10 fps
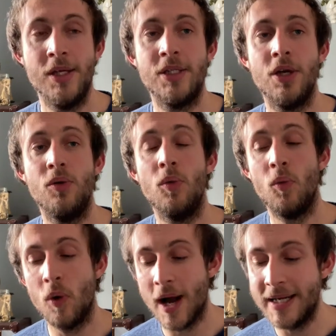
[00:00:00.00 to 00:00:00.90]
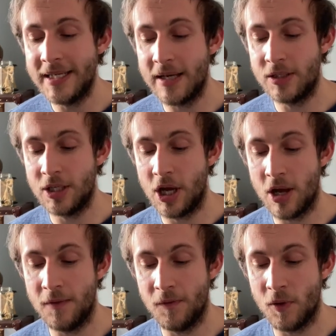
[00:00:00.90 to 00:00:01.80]
So what I tend to
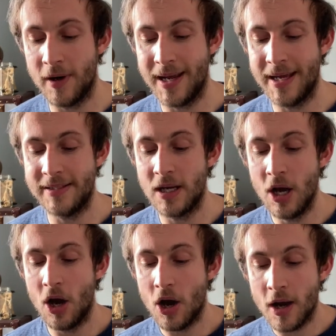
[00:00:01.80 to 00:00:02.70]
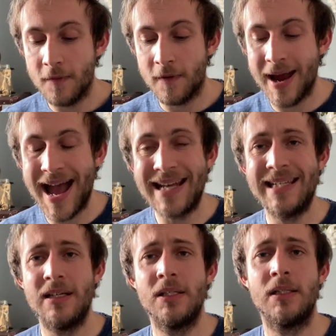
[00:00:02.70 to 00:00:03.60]
go for is either
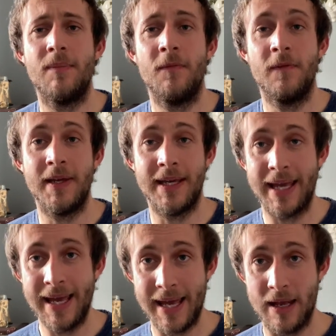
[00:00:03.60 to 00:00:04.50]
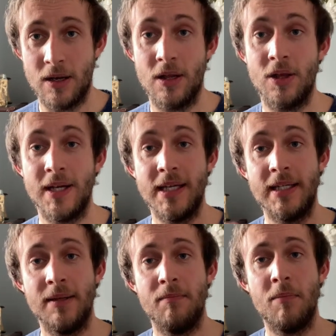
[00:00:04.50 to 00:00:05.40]
adding something in that is
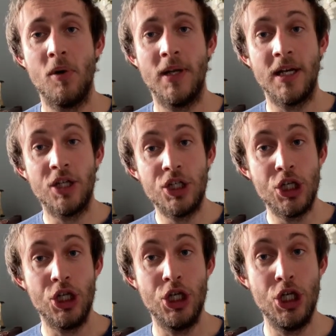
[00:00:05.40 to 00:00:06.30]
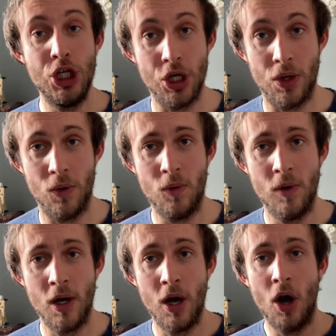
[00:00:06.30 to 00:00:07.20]
symbolic to you
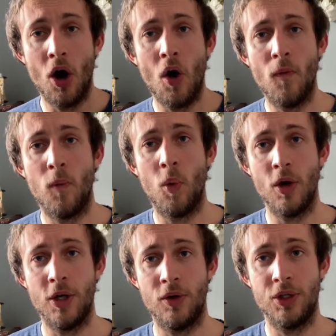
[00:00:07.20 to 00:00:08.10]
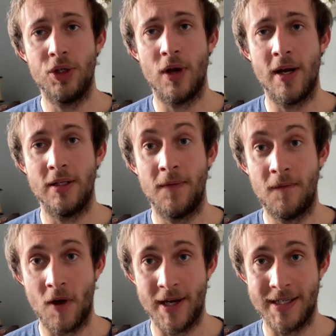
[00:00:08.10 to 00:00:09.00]
of what you're trying to
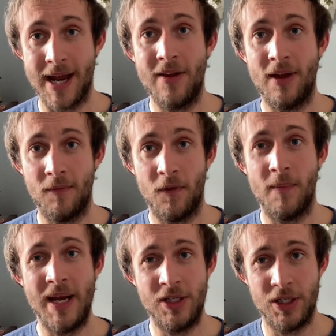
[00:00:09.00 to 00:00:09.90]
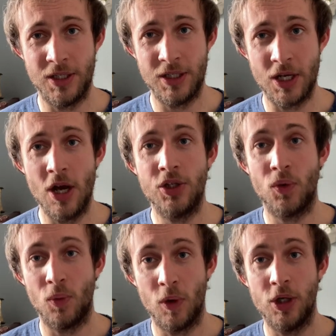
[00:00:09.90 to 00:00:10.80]
find out, information and such,
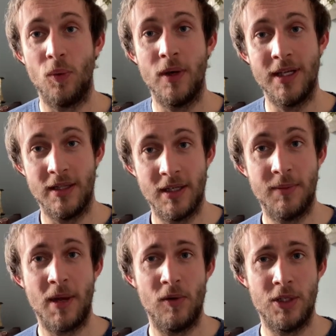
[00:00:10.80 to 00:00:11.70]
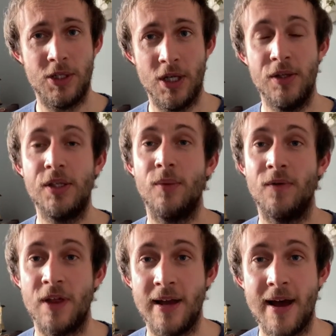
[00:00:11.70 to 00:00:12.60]
or what you're wanting the spell to do. So
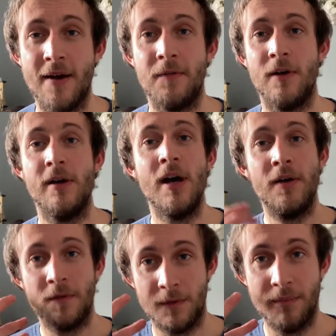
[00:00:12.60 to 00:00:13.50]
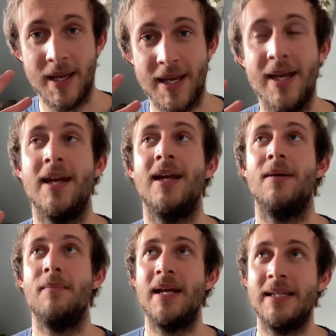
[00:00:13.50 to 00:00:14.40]
with the lava, for me,
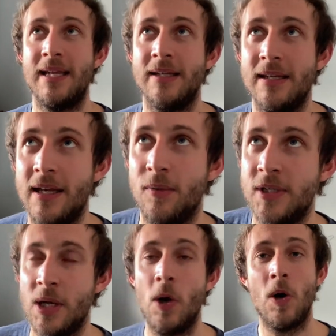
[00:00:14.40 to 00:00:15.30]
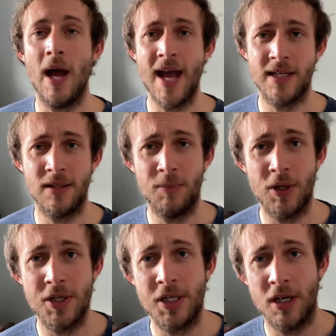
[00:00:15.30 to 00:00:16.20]
it made sense that it was a hot-headed
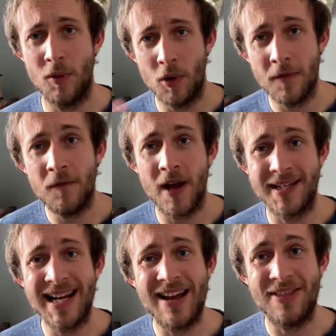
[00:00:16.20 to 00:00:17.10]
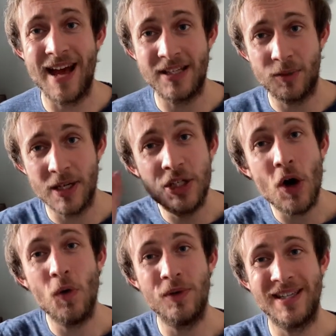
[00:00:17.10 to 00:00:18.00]
person. I want to find out that. So I
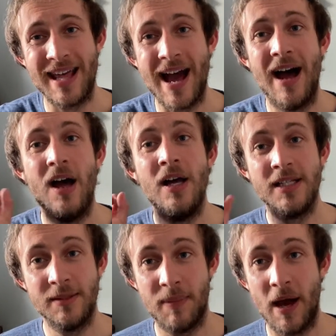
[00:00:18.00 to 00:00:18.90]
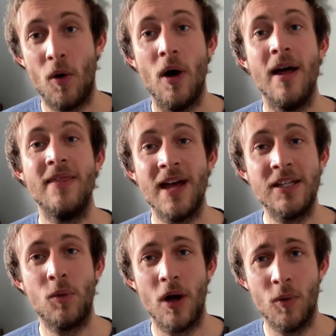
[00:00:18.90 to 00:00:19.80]
told that spell,
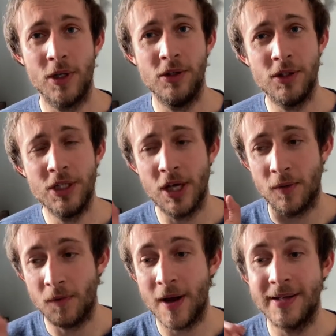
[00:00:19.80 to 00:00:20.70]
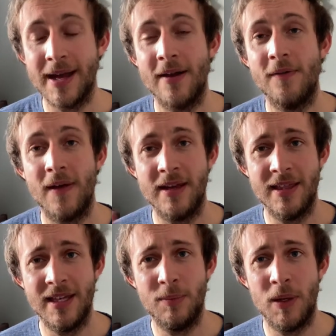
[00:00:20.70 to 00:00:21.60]
that's what I want you to do. Find out if any of
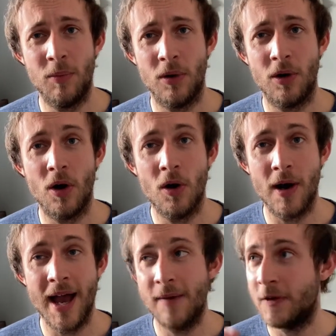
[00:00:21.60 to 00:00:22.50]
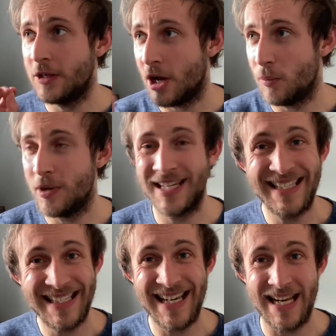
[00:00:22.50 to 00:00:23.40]
these people are hot-headed. I want to
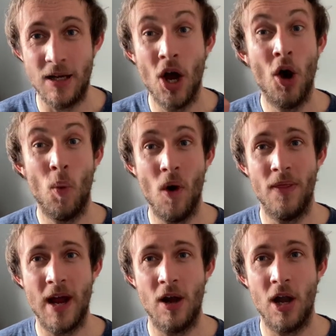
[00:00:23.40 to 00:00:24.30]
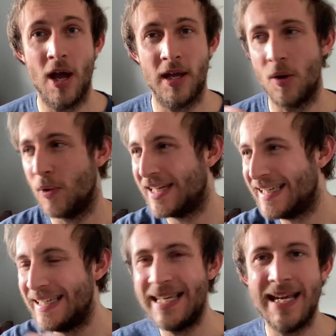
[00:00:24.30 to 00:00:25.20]
see what they're like. I want to
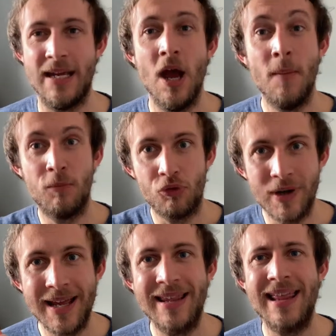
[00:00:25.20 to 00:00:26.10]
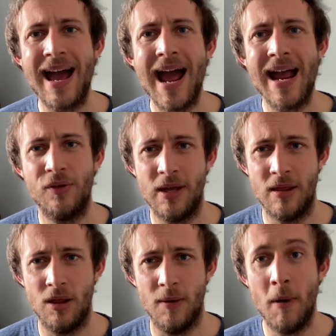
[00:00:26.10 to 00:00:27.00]
see, bring that out
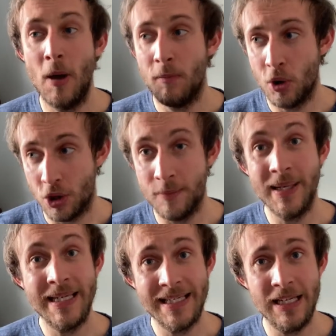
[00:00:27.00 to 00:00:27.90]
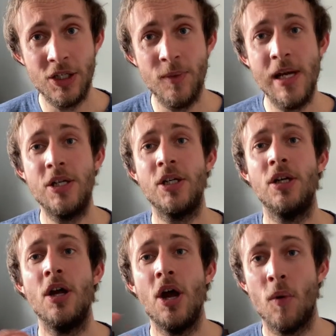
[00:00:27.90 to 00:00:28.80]
in them. Put them in a
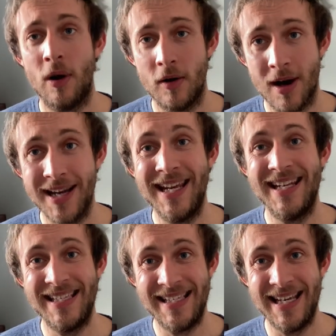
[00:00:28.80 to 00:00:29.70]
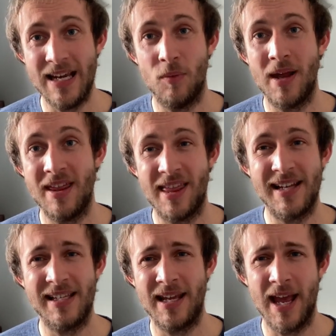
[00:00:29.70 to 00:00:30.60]
situation where I can see whether
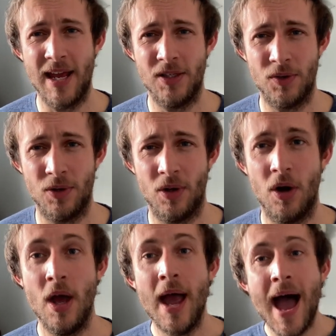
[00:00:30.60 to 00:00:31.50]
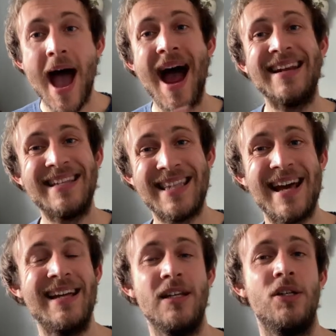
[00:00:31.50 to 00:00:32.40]
that's the case or not. Add
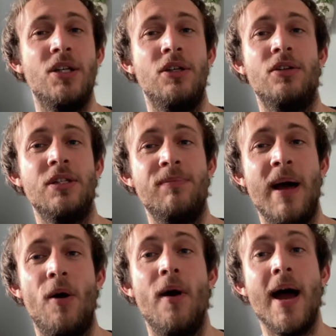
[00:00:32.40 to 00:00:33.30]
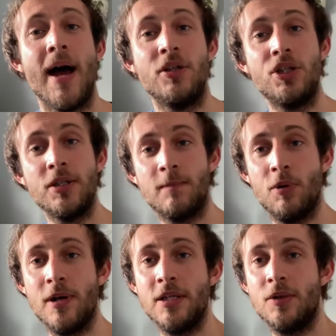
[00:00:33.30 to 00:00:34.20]
that into your spell and just
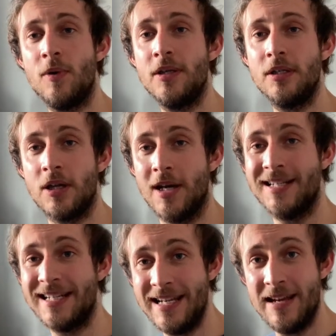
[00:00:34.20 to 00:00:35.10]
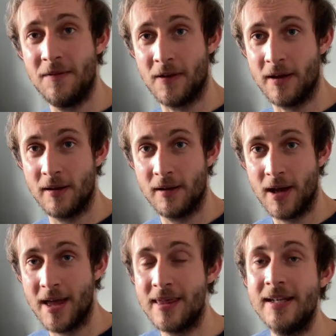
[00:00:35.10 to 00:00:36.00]
put it to one side and leave it,
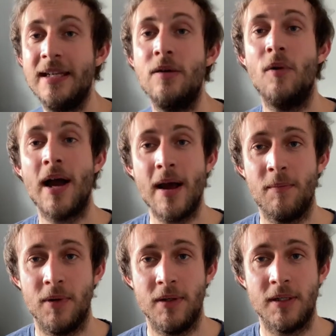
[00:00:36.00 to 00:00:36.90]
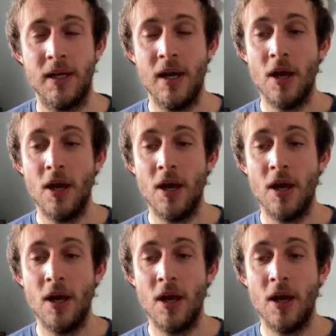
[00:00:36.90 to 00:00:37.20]
and then see what happens.